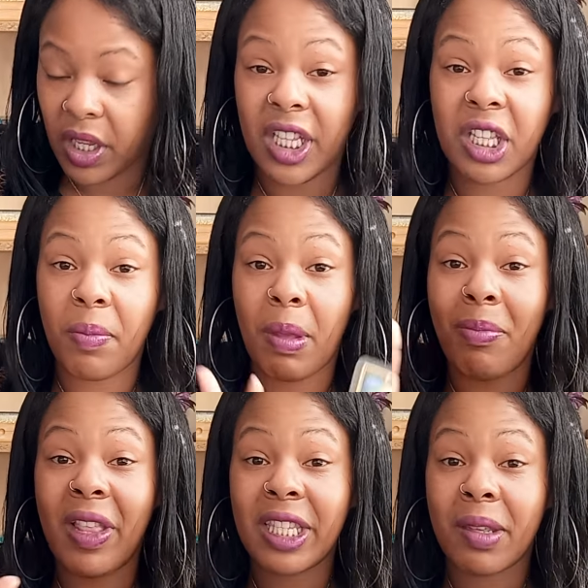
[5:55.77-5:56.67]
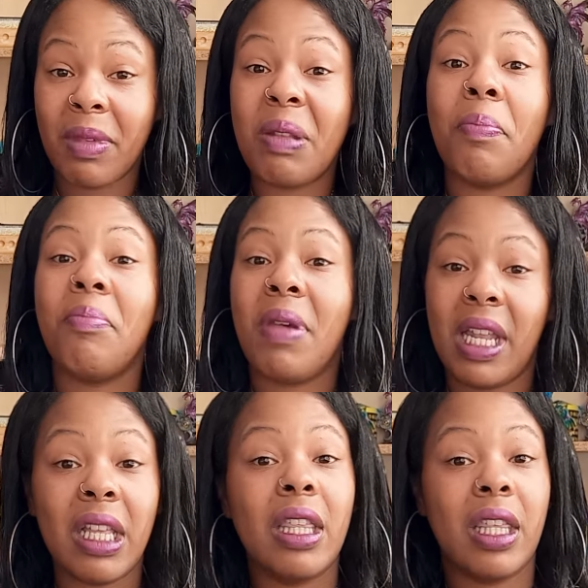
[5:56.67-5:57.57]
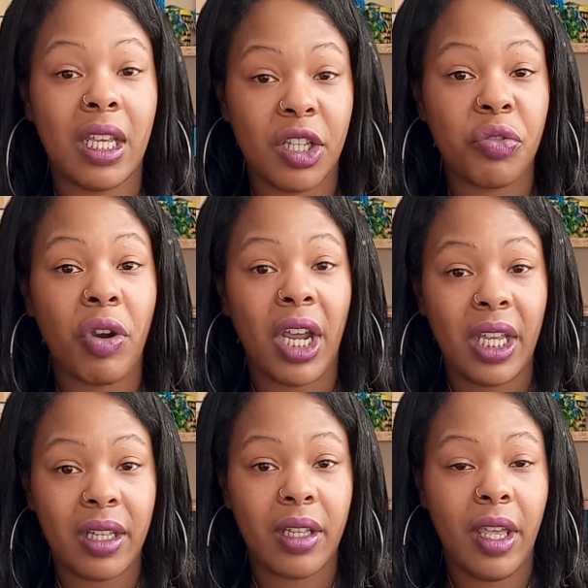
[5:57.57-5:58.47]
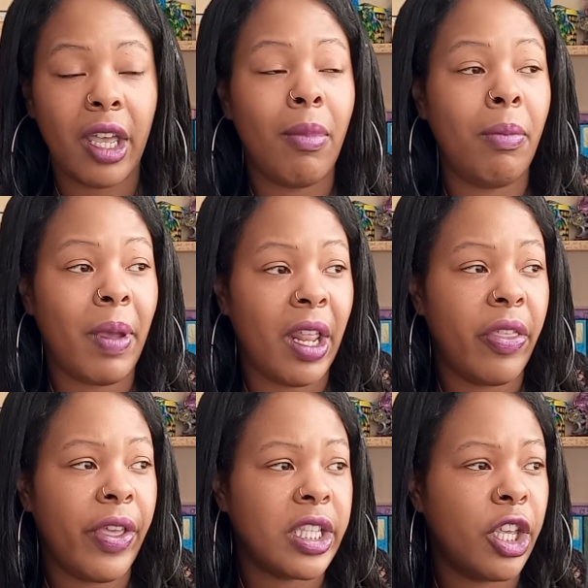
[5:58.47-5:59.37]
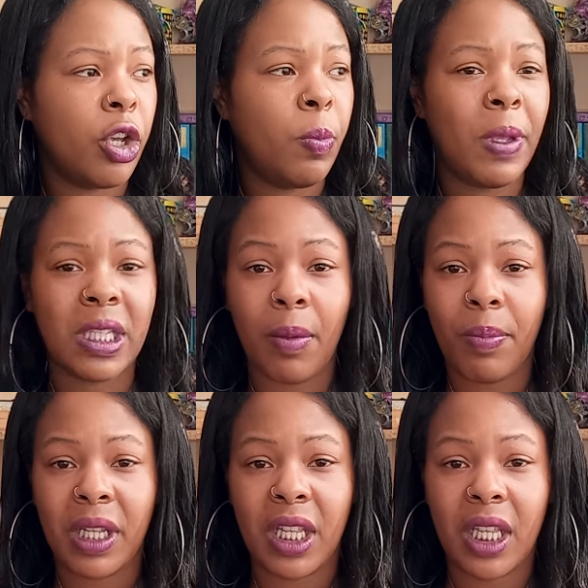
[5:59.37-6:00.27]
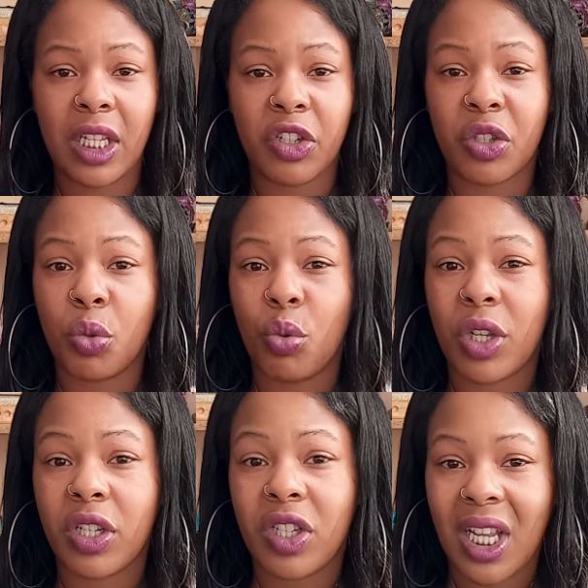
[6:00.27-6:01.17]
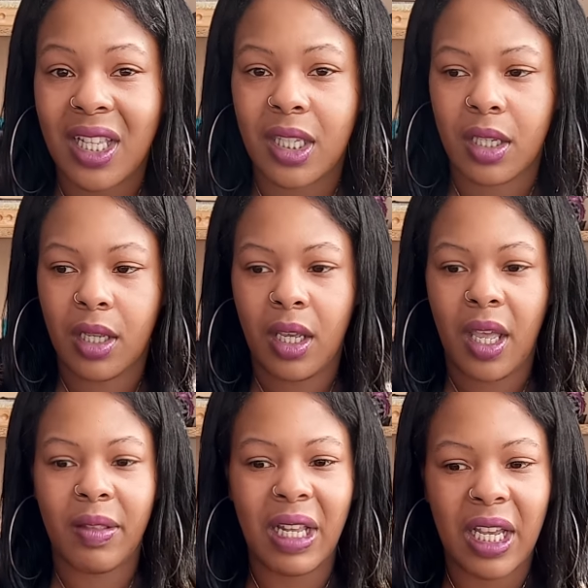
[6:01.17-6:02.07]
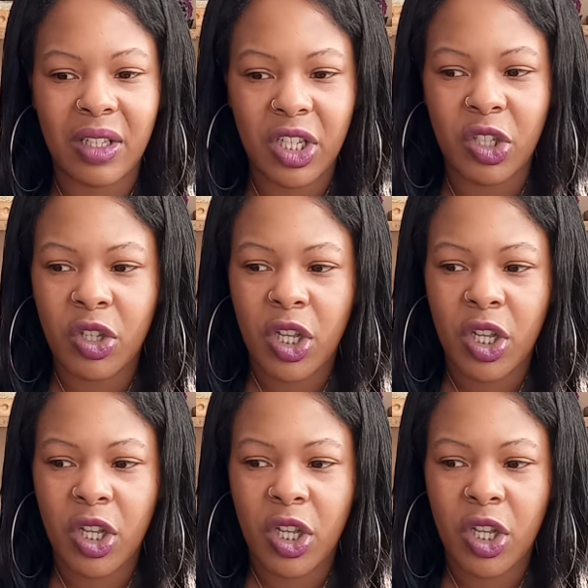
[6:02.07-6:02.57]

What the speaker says: This can mean many things, right? It can mean many things. It could be somebody is just talking shit, like just